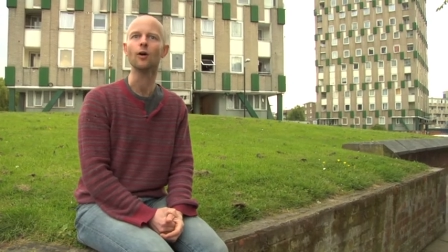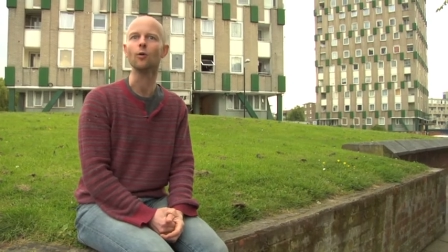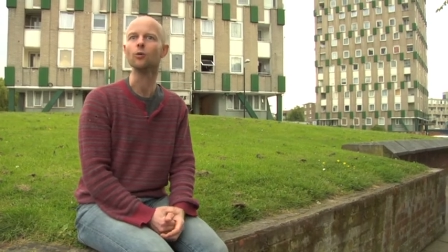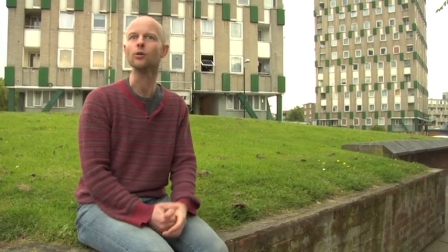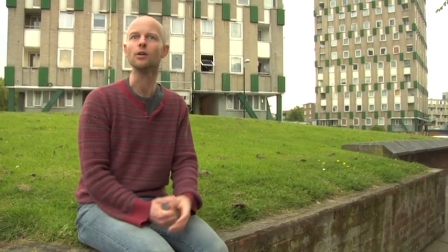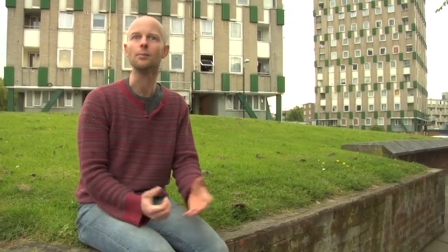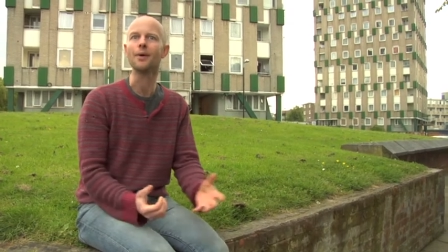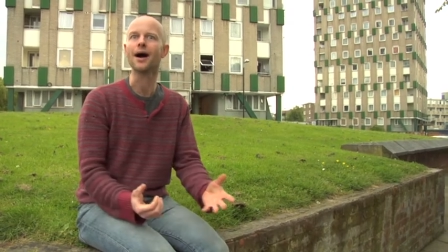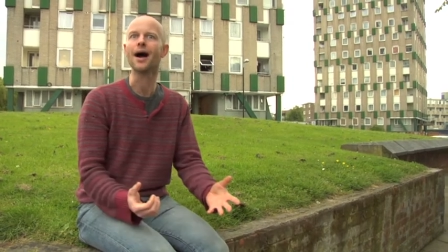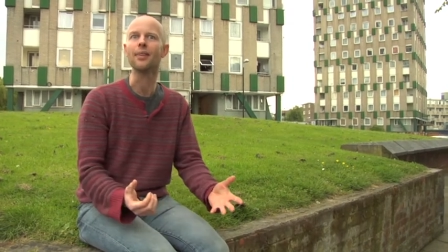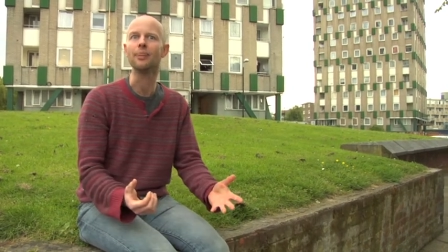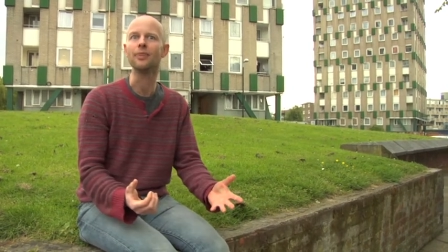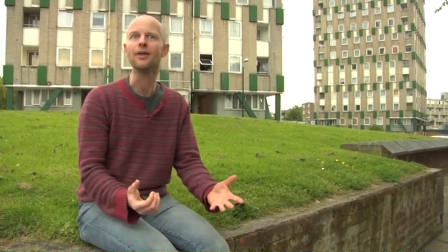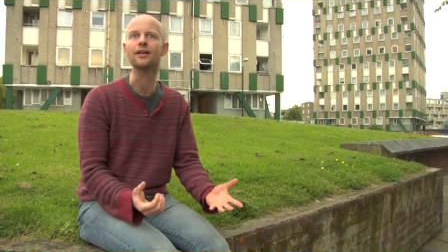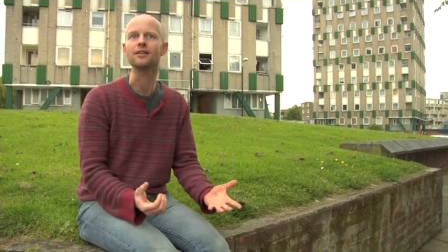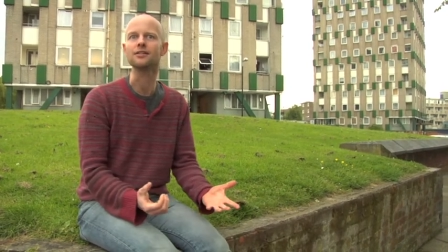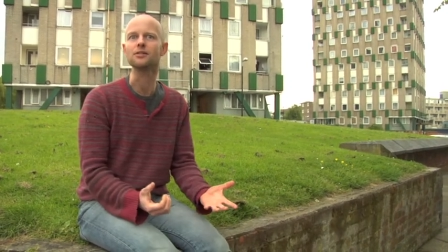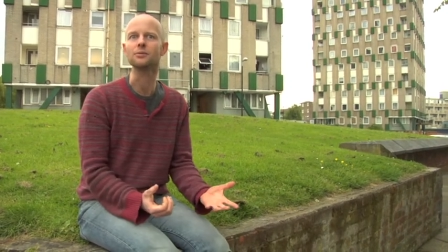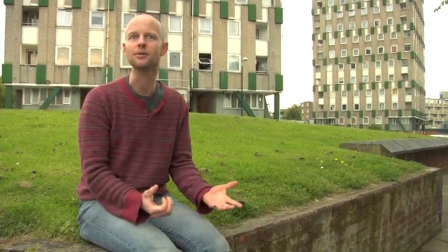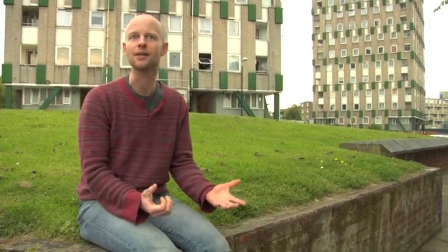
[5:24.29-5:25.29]
all the bad
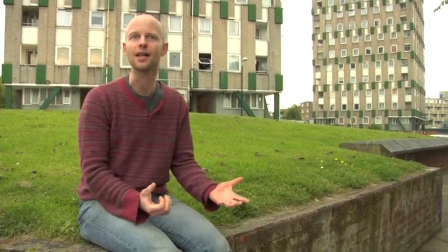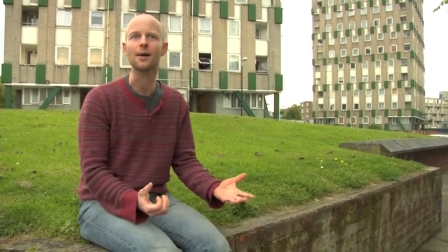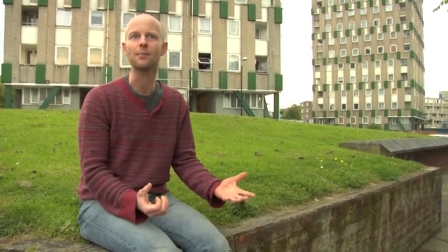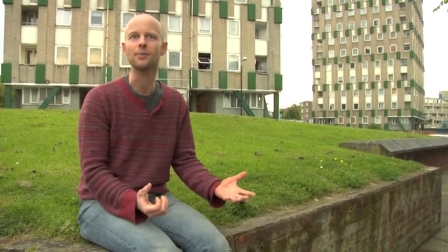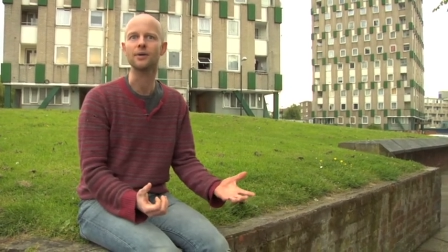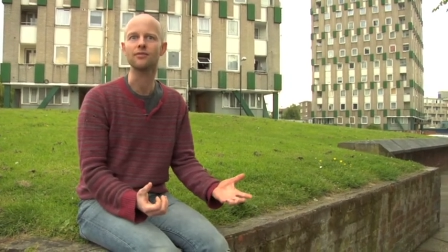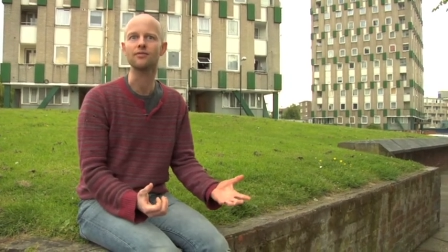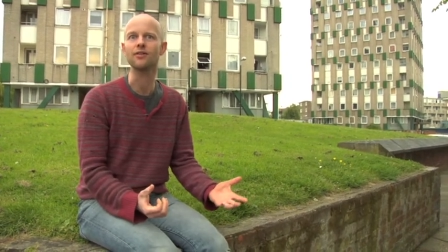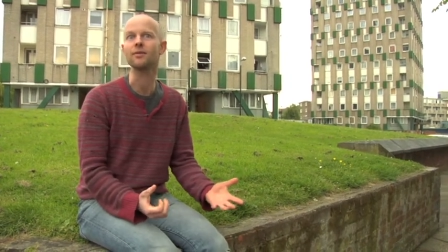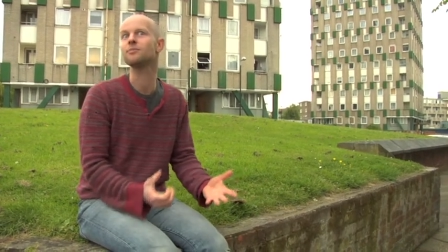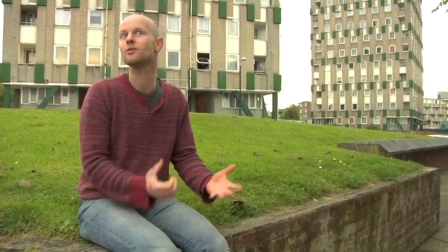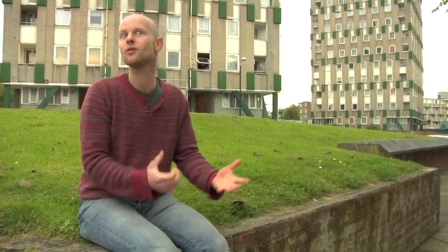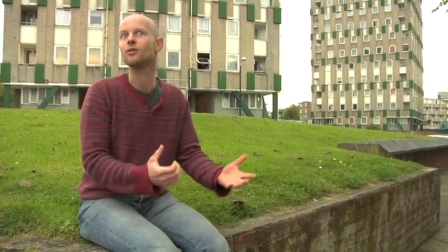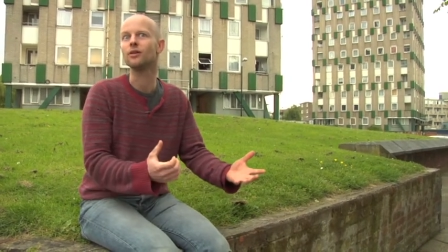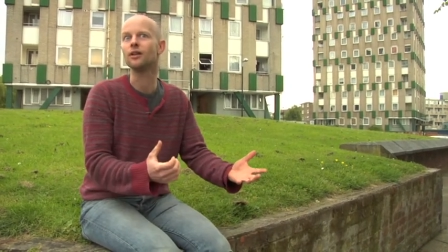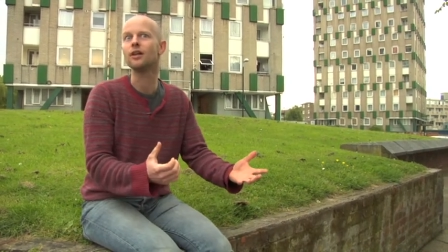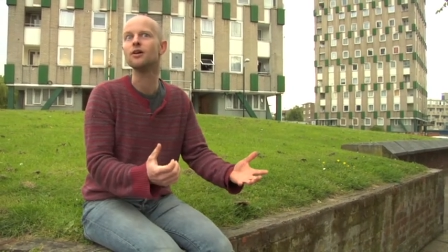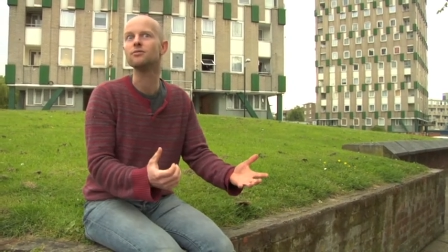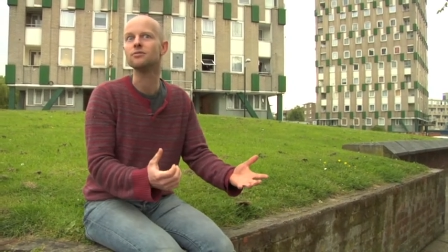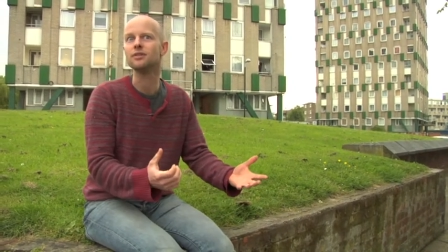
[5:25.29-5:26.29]
things that will happen if I'm not
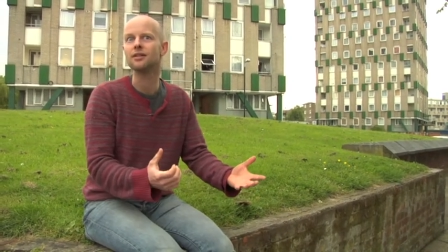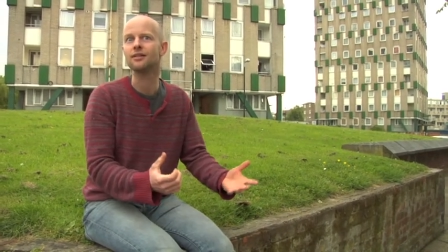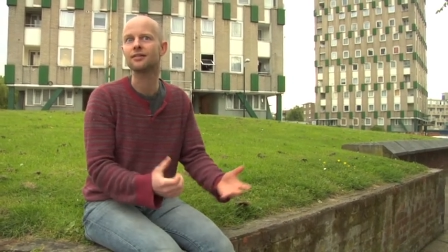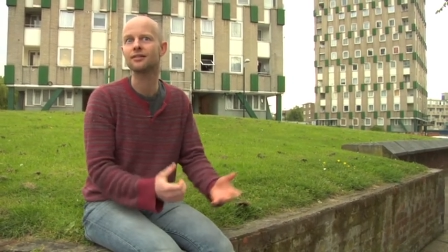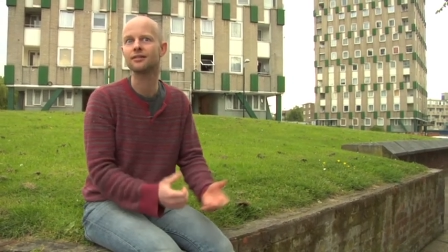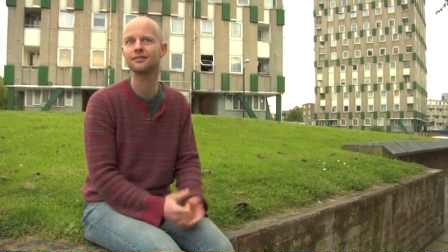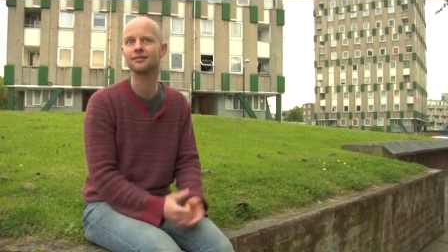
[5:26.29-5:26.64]
loaded?